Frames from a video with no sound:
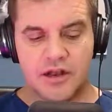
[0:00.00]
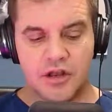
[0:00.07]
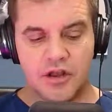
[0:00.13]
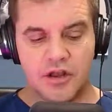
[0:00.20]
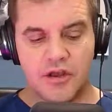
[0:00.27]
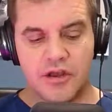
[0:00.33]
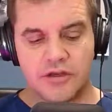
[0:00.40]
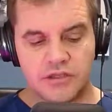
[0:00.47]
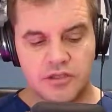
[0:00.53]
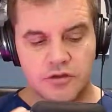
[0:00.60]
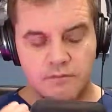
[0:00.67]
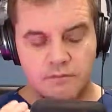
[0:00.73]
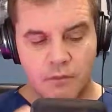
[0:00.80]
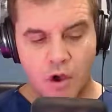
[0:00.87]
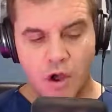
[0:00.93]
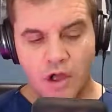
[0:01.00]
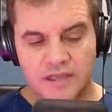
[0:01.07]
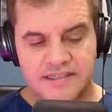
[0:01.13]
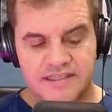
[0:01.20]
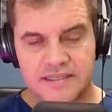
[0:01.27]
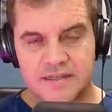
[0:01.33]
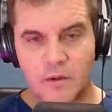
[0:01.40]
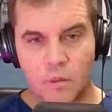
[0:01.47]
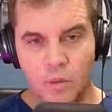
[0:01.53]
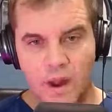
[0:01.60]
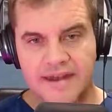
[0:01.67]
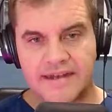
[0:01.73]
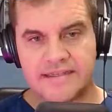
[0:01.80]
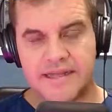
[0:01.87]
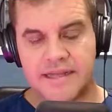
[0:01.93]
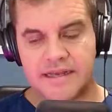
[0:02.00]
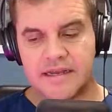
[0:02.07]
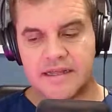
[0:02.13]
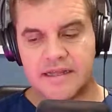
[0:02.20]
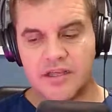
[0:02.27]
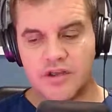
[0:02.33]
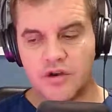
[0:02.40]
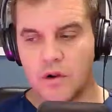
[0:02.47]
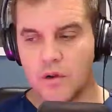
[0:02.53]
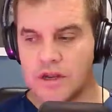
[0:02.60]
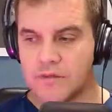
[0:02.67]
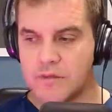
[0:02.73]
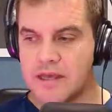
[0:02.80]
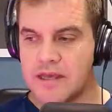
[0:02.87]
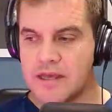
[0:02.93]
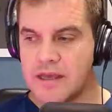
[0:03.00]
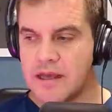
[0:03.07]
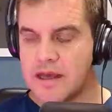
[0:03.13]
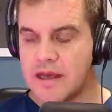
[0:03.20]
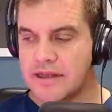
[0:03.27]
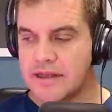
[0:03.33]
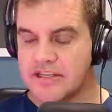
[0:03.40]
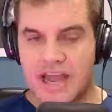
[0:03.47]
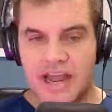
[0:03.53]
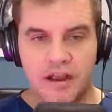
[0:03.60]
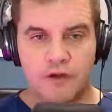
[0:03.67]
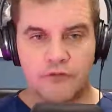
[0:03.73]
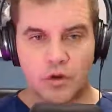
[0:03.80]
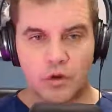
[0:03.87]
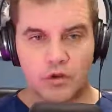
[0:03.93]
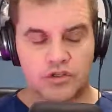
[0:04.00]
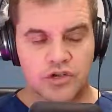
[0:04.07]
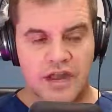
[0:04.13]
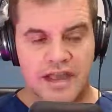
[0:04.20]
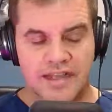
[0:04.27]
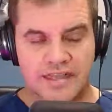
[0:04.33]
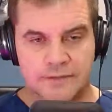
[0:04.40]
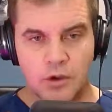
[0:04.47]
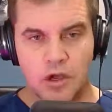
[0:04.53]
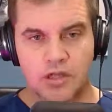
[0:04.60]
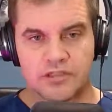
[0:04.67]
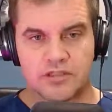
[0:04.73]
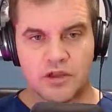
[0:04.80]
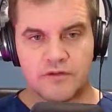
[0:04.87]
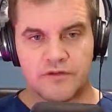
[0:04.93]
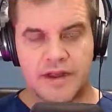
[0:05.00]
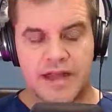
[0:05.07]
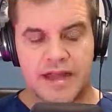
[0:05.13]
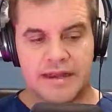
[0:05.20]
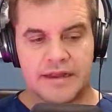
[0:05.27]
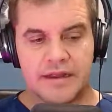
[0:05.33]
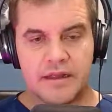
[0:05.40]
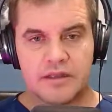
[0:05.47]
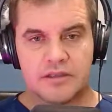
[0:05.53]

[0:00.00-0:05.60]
Learn to master one technique. You don't want to be jack of all trades, master of none.